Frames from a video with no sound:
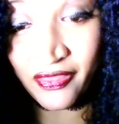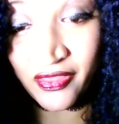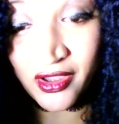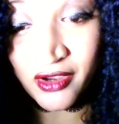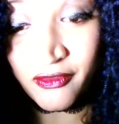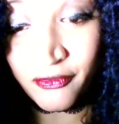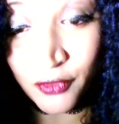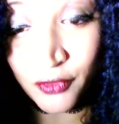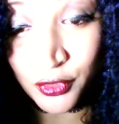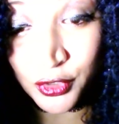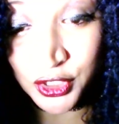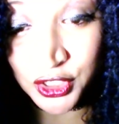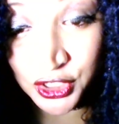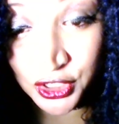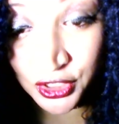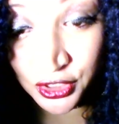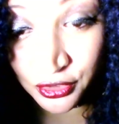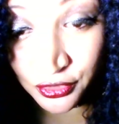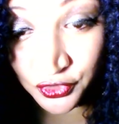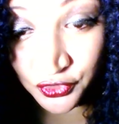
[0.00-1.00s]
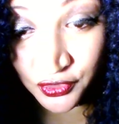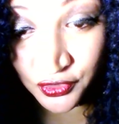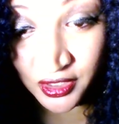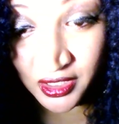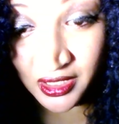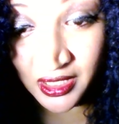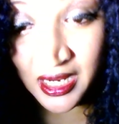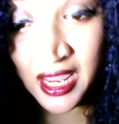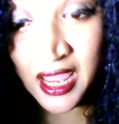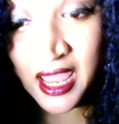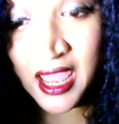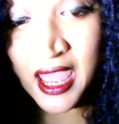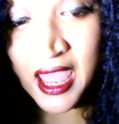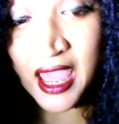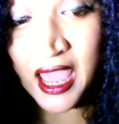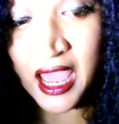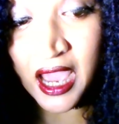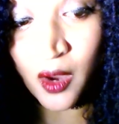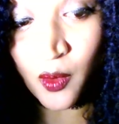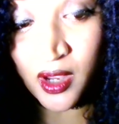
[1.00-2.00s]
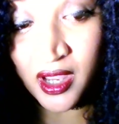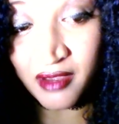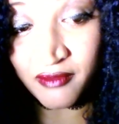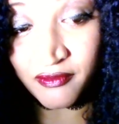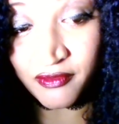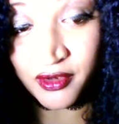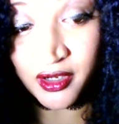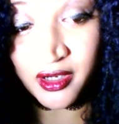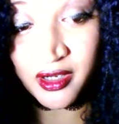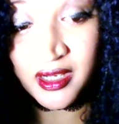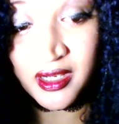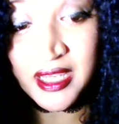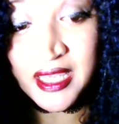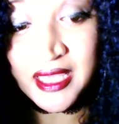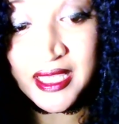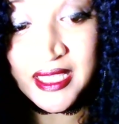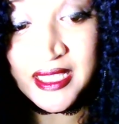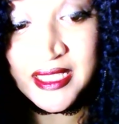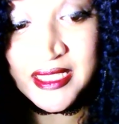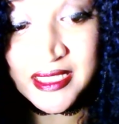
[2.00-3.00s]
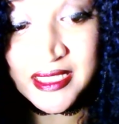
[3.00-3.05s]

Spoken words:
their four children. However, he